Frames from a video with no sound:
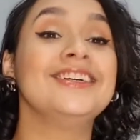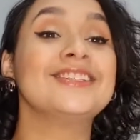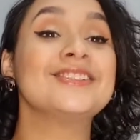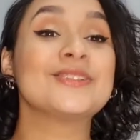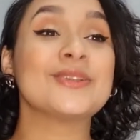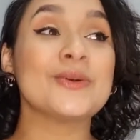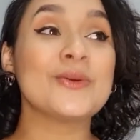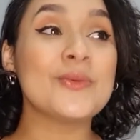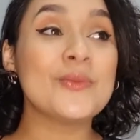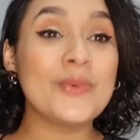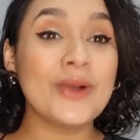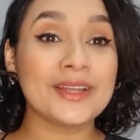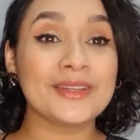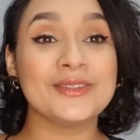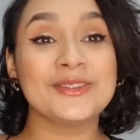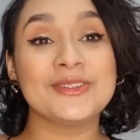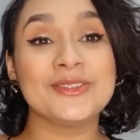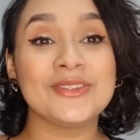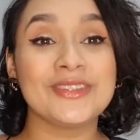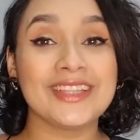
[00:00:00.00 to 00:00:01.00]
So what do
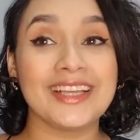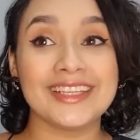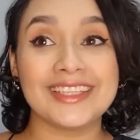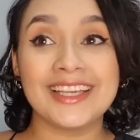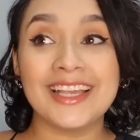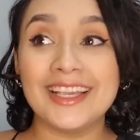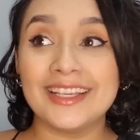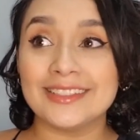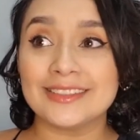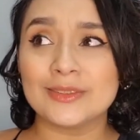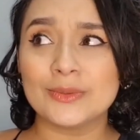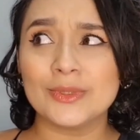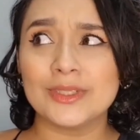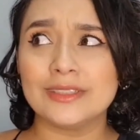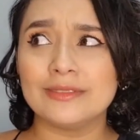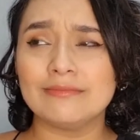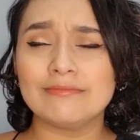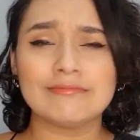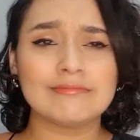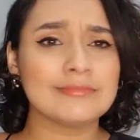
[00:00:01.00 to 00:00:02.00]
you do in that case?
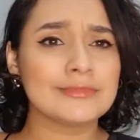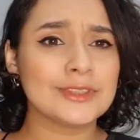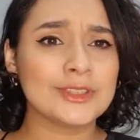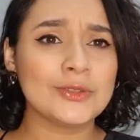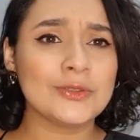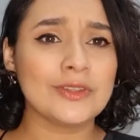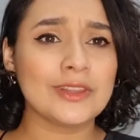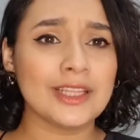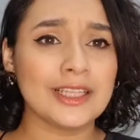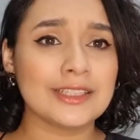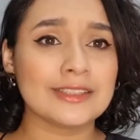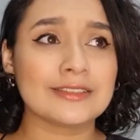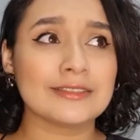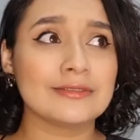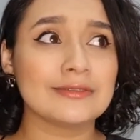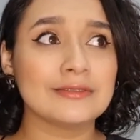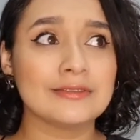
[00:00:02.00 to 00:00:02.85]
Well, two things.